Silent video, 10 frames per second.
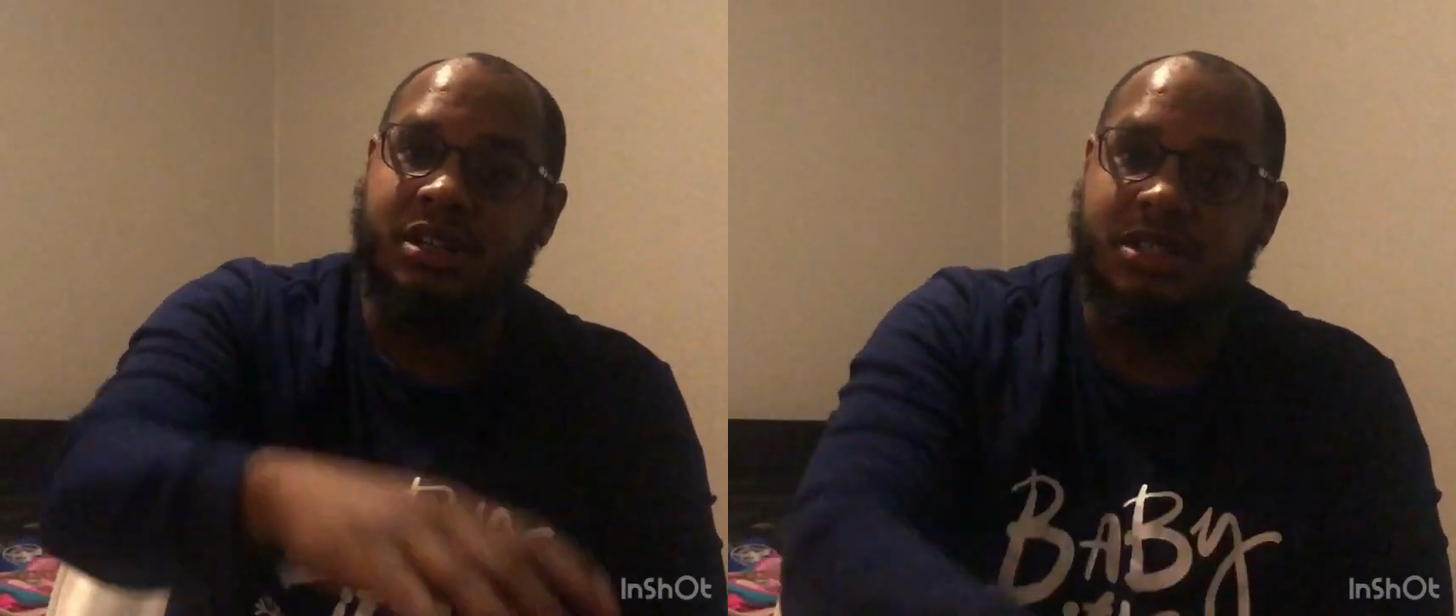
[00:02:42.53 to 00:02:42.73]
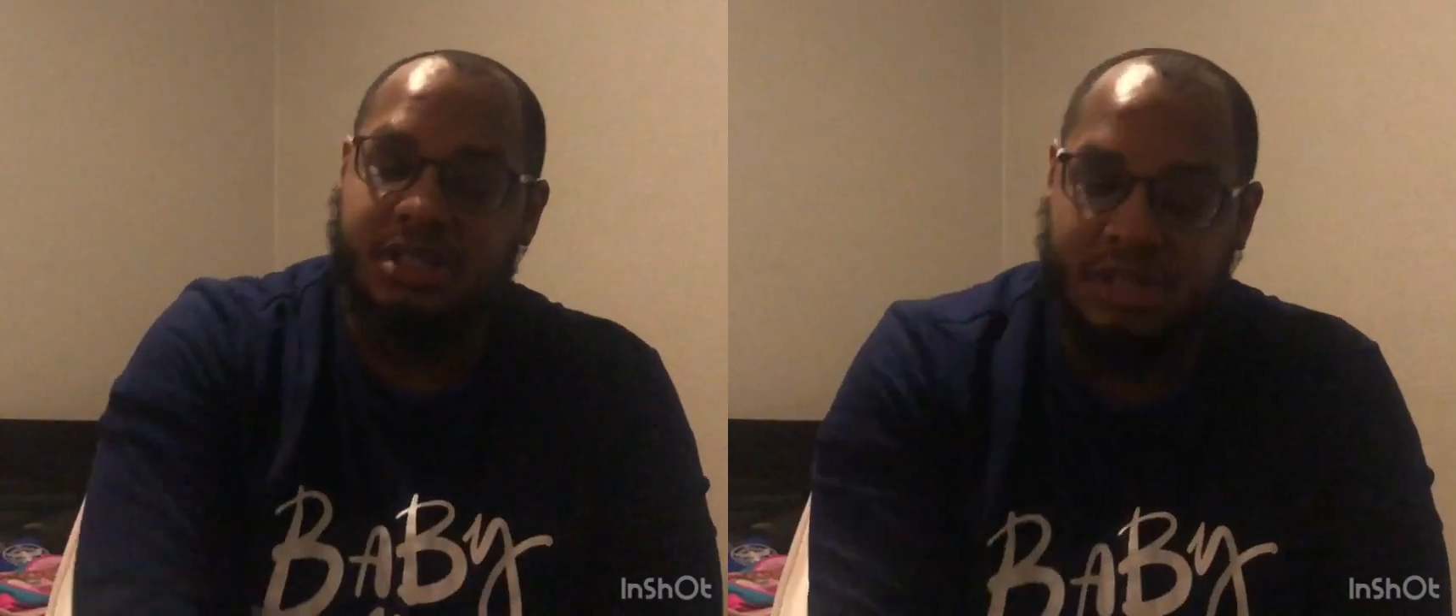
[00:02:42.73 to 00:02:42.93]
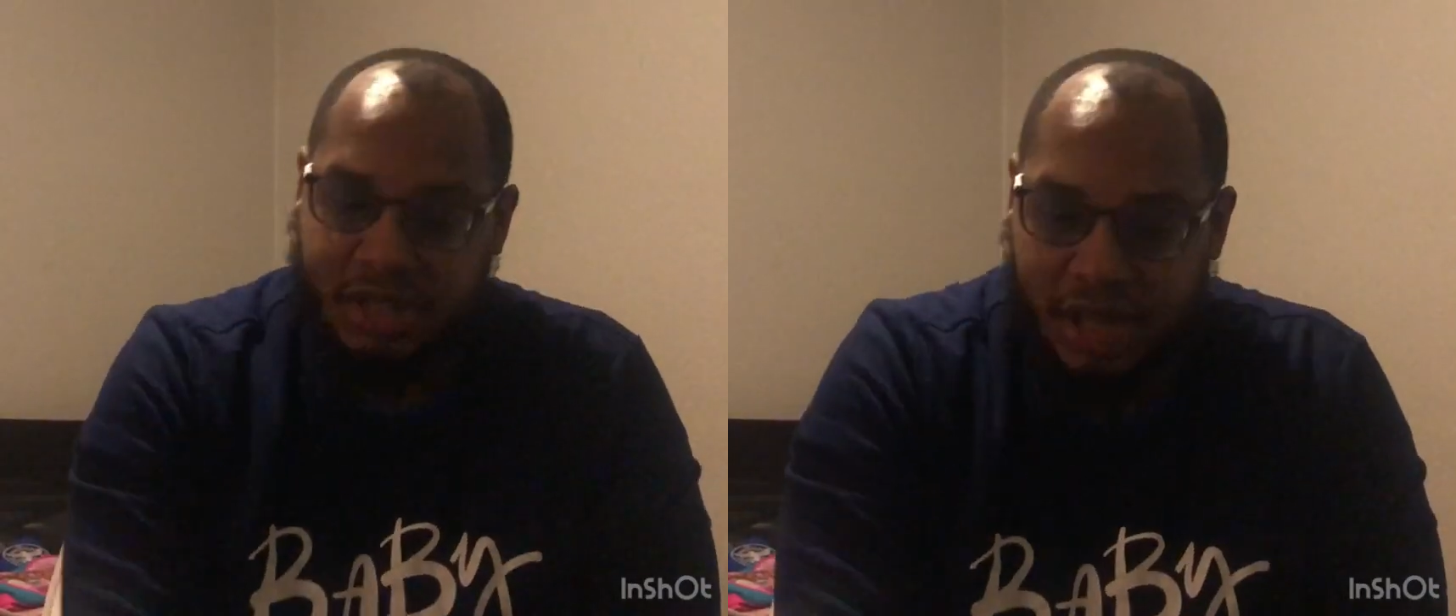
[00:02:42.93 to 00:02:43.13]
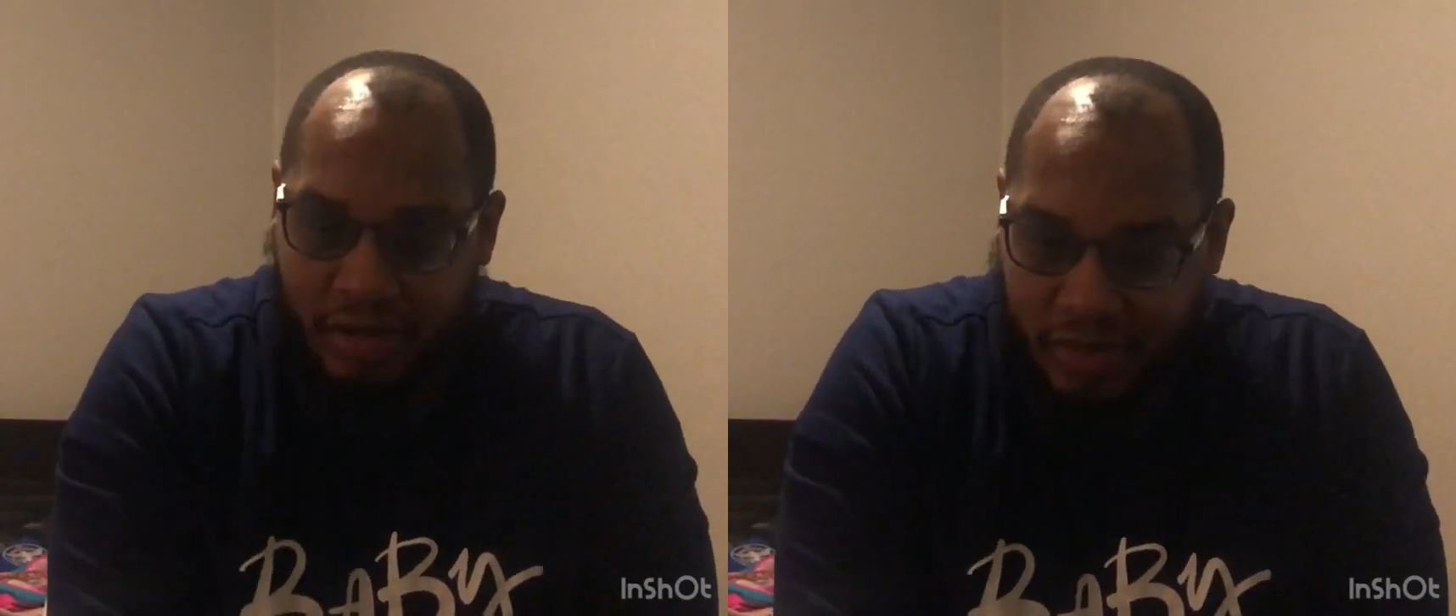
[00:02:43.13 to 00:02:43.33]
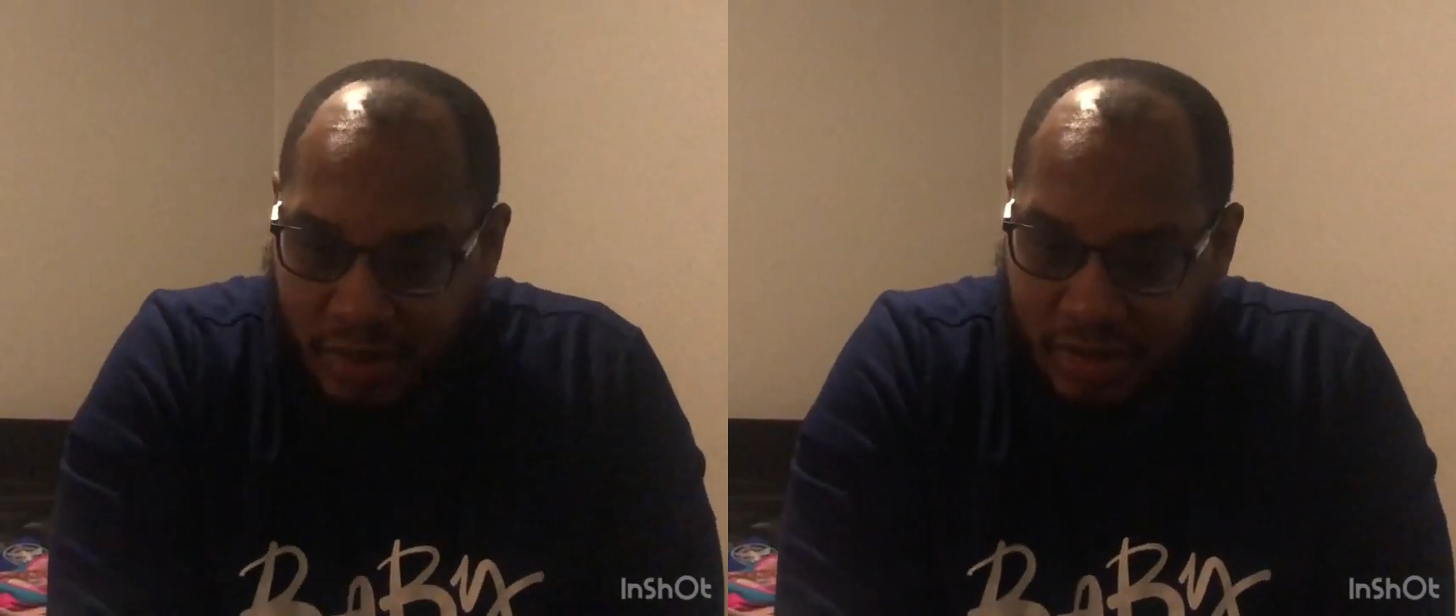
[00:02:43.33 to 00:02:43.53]
She looked
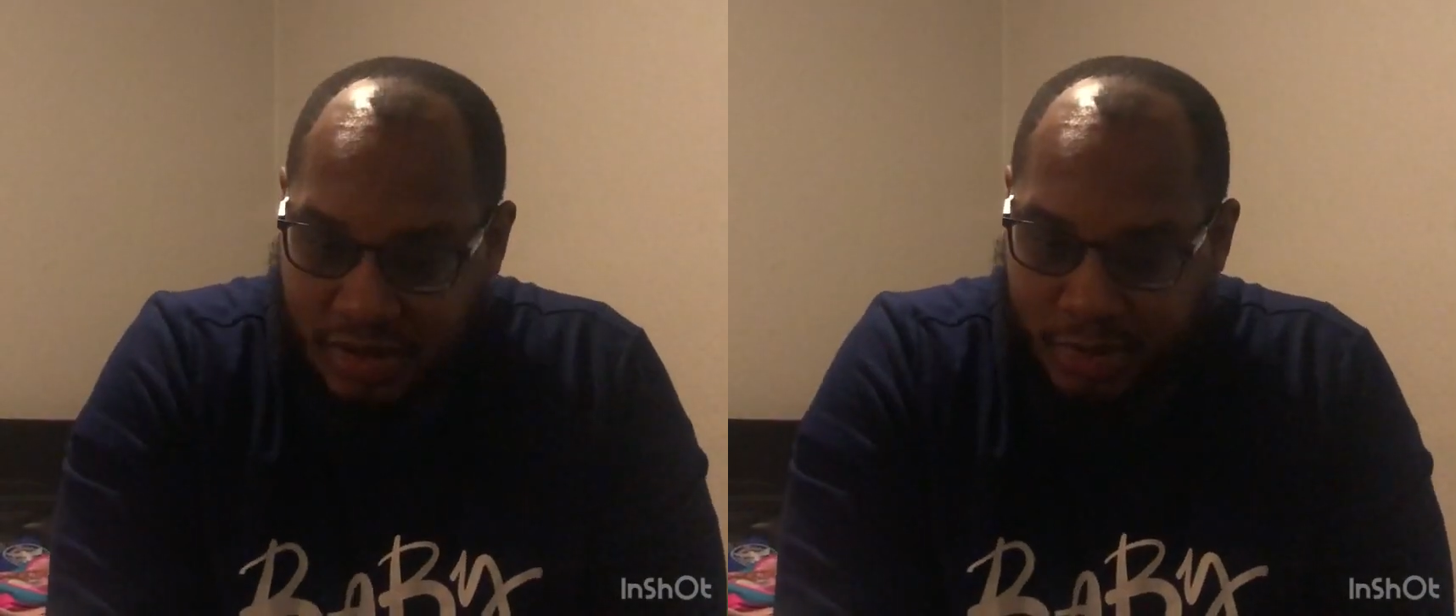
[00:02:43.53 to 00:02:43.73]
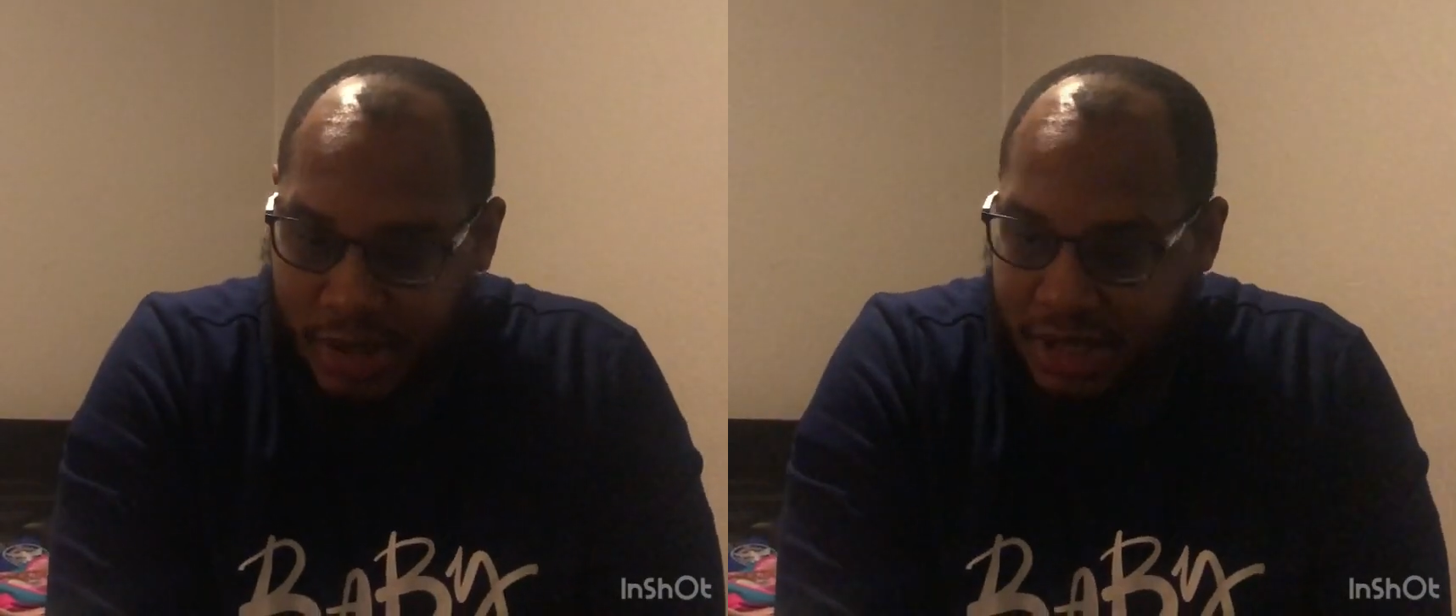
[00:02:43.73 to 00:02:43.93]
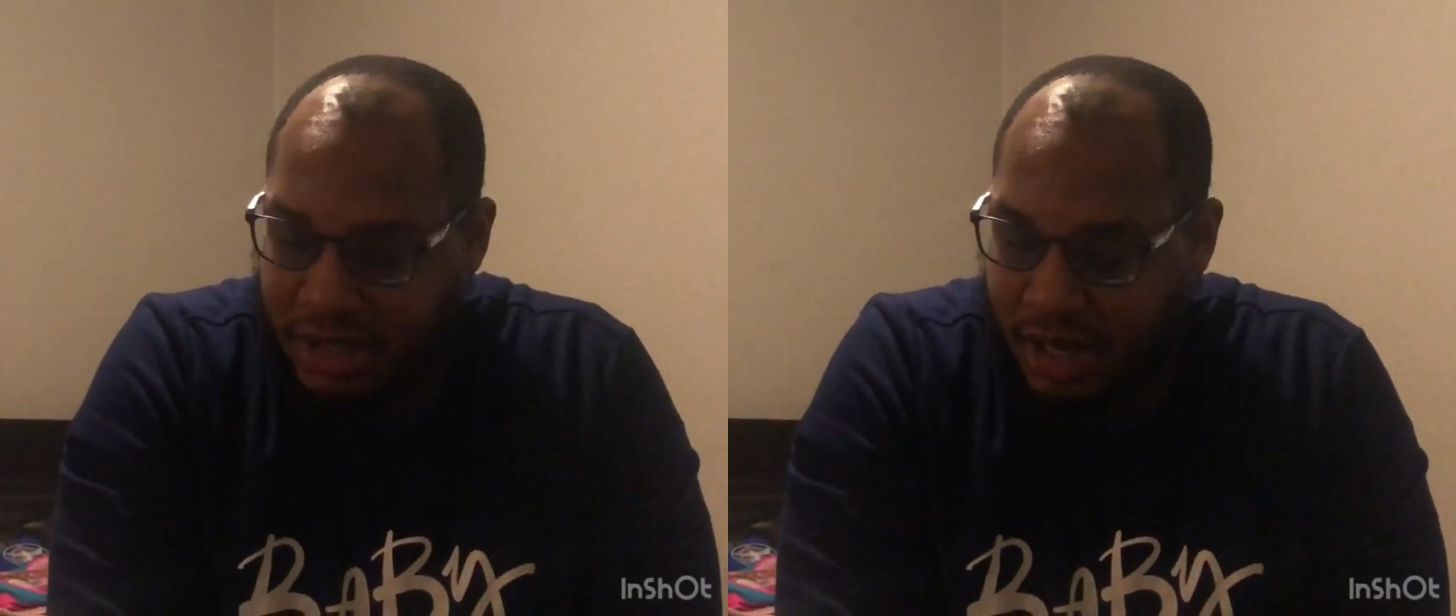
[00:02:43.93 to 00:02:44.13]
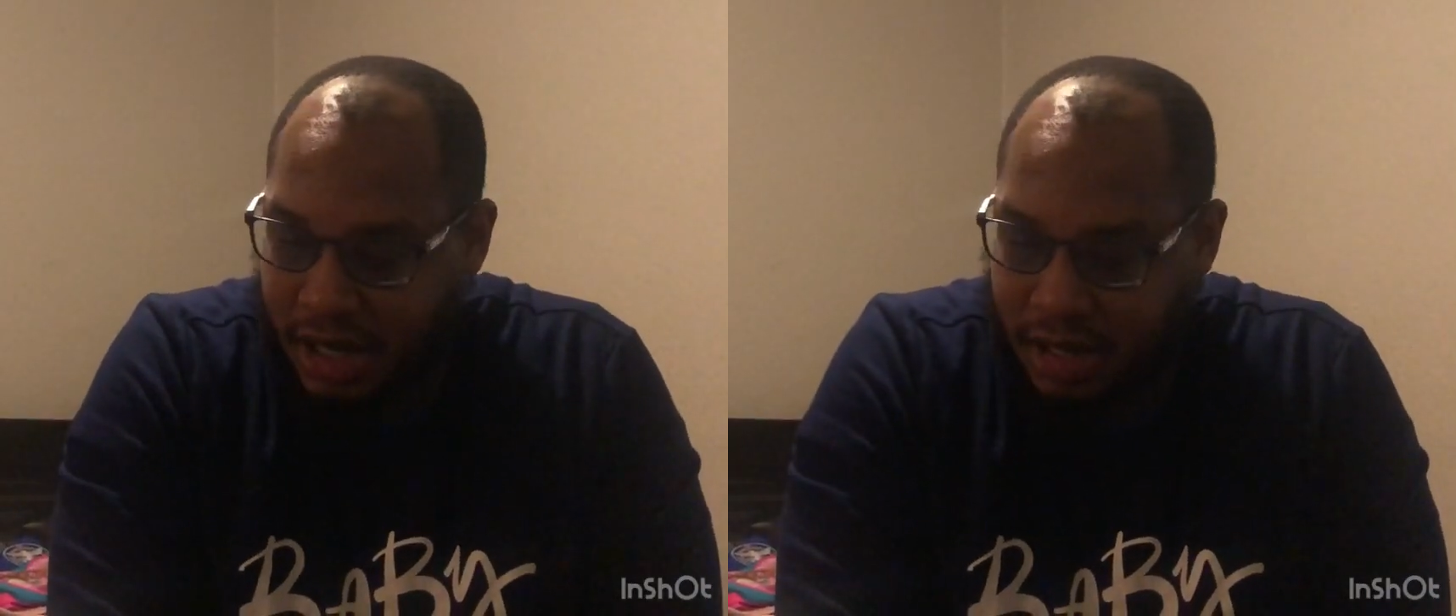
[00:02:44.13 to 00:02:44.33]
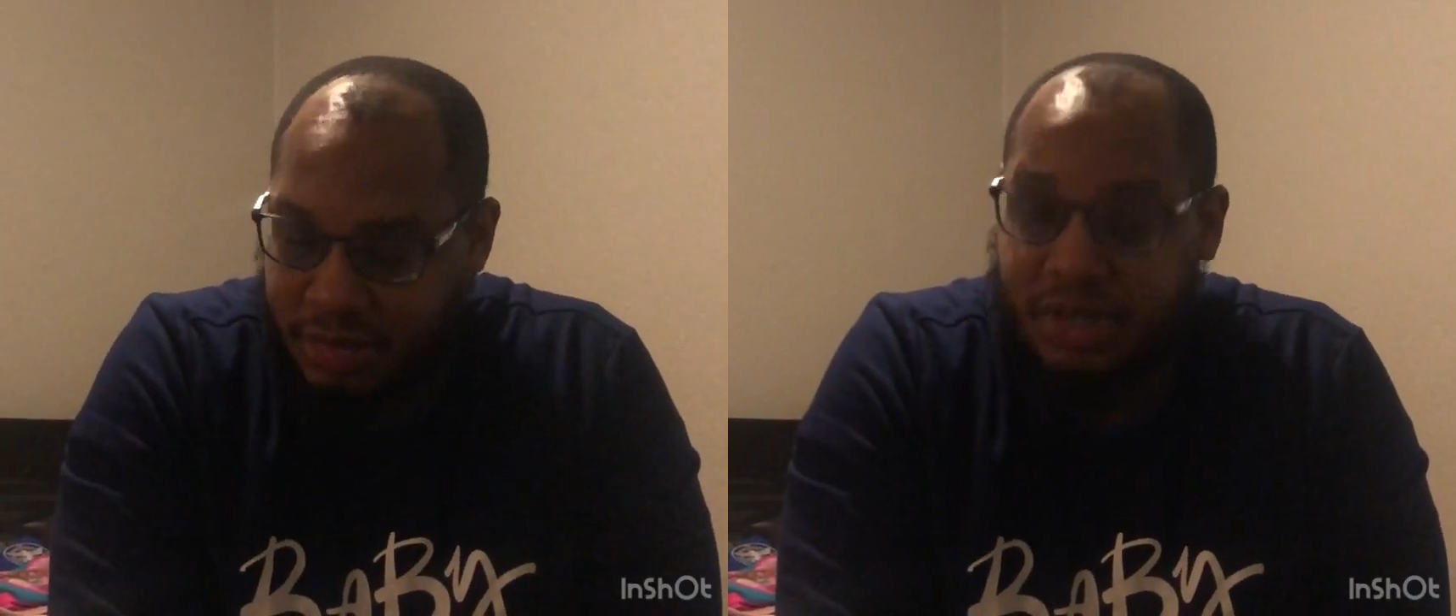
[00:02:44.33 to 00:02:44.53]
out for us many
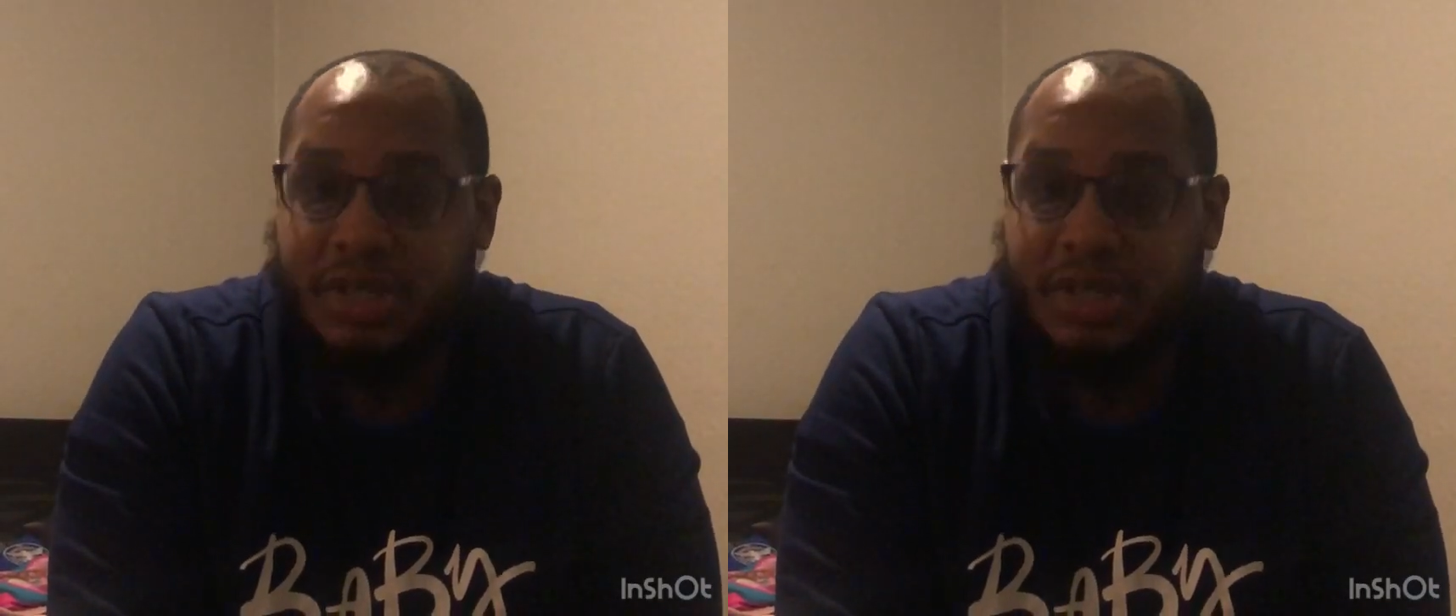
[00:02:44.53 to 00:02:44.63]
times.